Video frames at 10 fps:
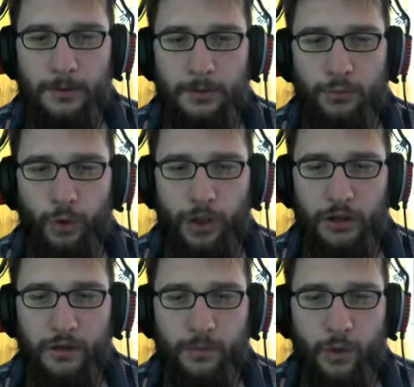bring
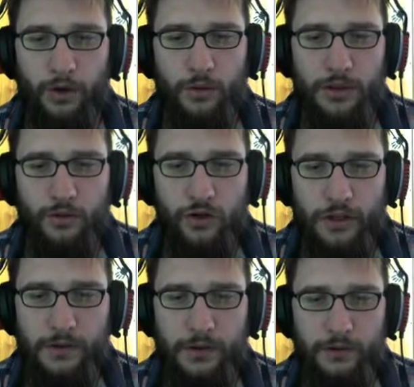his murderer to
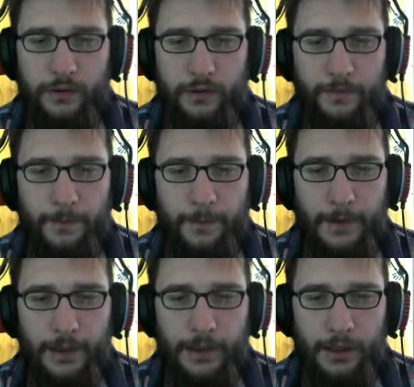justice.
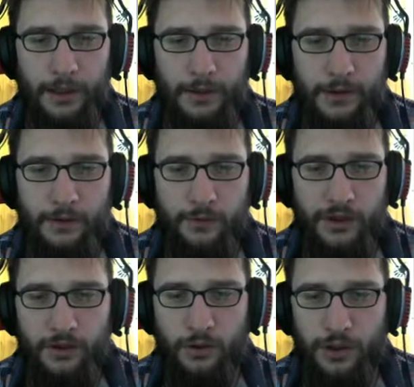And yeah, we
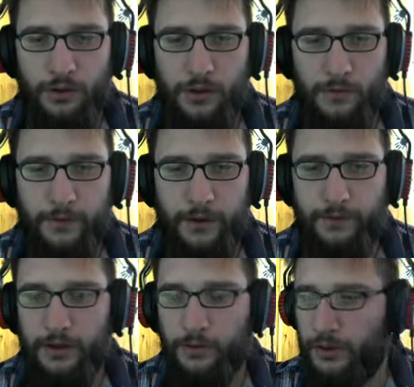are going to get five
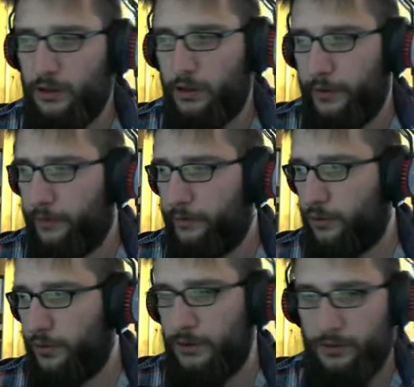hundred coins for
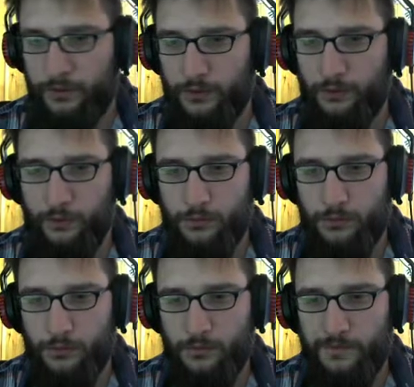it. So
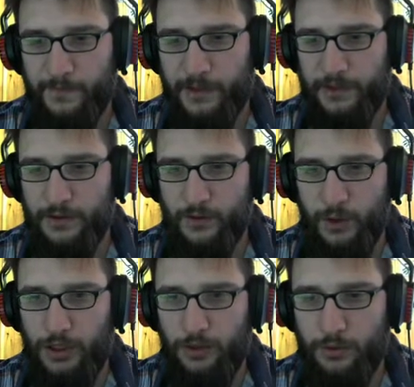that's three
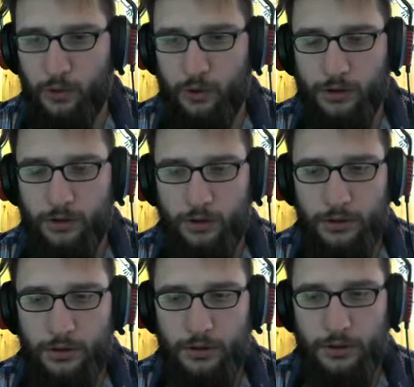hundred more.
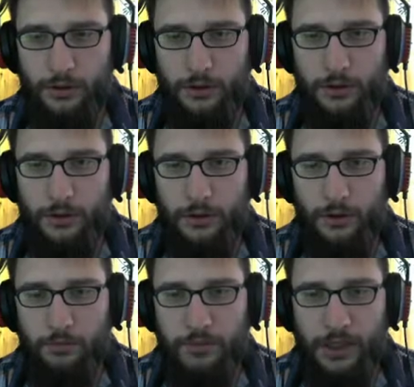
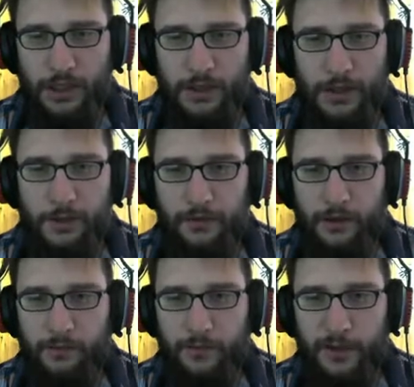Goodbye.
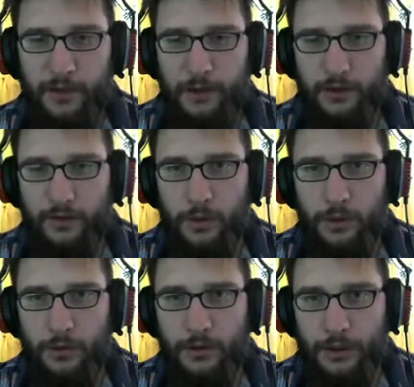Um, funny thing is, we
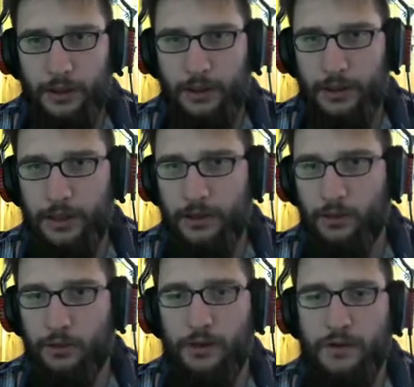can't
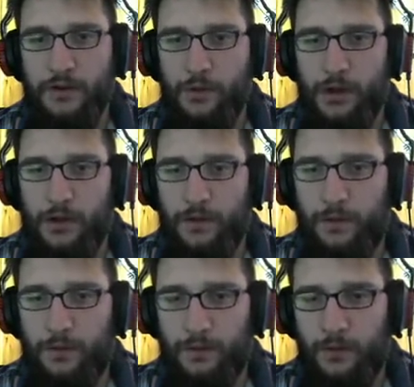go out that way.
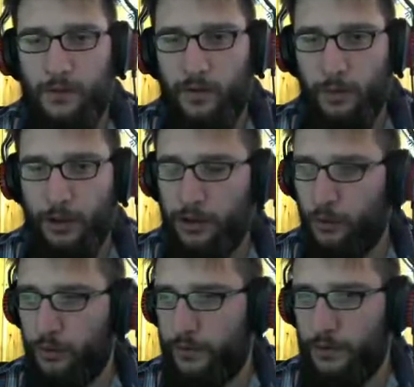It's super
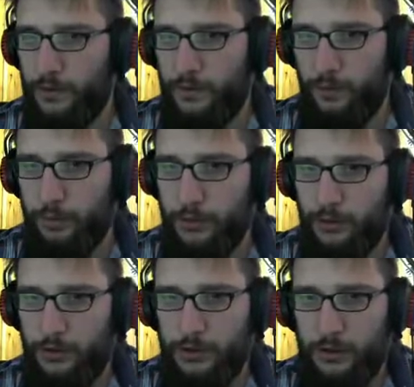closed and super locked.